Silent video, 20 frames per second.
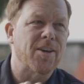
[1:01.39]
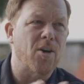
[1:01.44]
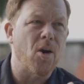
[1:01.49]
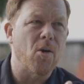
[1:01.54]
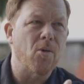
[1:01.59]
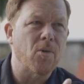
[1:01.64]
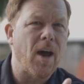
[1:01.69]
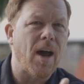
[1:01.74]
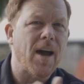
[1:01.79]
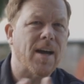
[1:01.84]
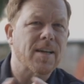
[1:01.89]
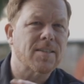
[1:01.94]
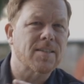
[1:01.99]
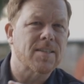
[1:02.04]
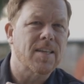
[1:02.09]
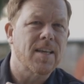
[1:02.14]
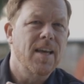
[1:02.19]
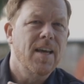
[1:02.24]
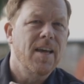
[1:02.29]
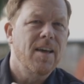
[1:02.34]

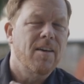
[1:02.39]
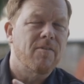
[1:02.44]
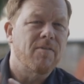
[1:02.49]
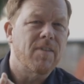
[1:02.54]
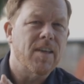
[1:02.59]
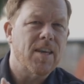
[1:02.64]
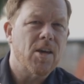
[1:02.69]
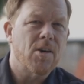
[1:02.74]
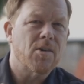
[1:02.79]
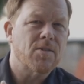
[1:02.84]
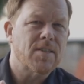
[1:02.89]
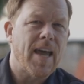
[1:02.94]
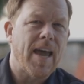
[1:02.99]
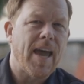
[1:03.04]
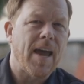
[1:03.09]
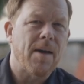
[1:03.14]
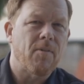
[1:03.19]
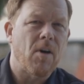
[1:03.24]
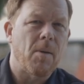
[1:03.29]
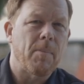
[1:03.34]
Godox videos I
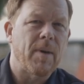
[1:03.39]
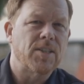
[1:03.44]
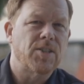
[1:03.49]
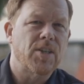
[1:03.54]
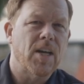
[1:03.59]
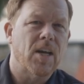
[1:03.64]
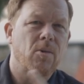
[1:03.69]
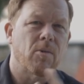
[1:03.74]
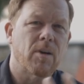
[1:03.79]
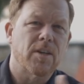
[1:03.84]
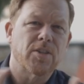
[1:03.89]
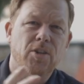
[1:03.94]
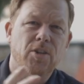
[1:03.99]
have on my channel where I